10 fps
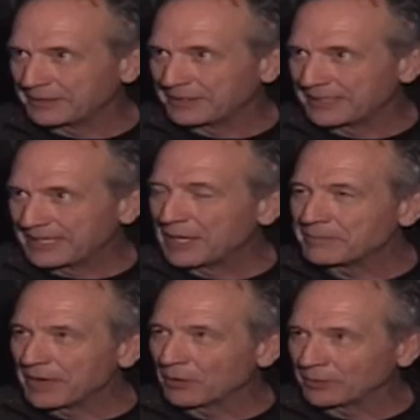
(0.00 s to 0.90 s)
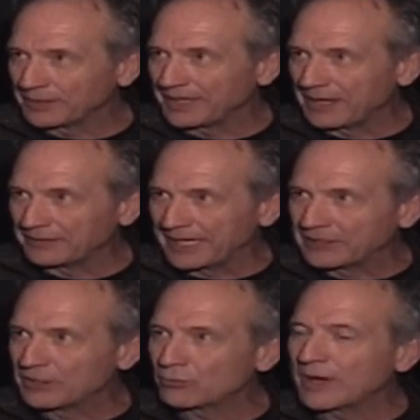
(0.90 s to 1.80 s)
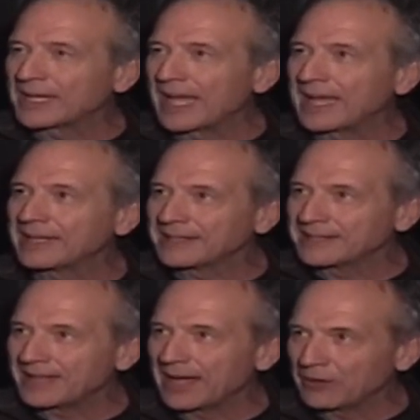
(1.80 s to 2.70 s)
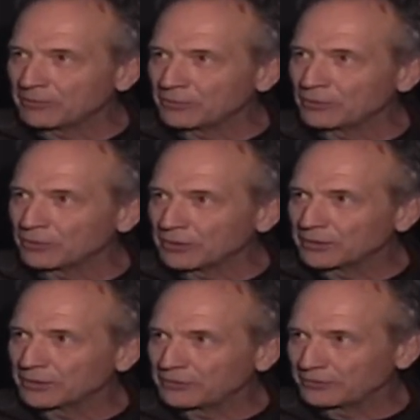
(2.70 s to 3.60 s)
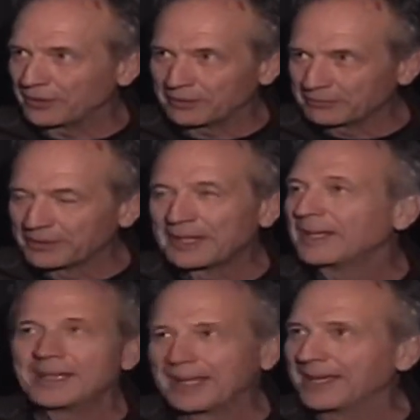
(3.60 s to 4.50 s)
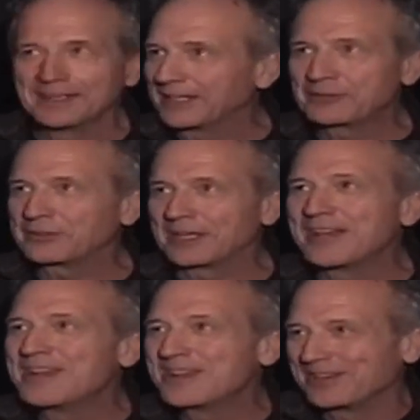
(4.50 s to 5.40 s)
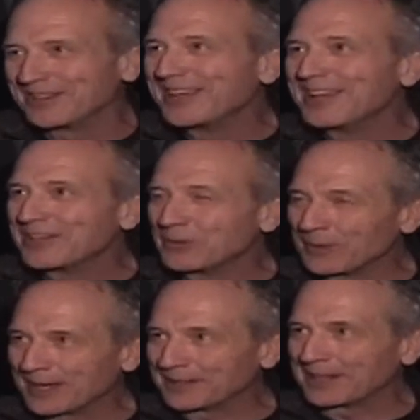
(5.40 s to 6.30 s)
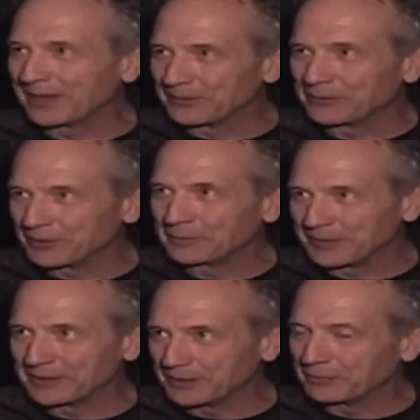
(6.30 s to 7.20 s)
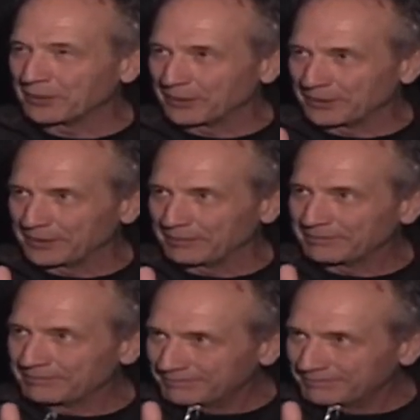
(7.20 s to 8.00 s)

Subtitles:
They keep narrowing it down. They try to edit down to the good stuff, and that's not, you edit down to something that's very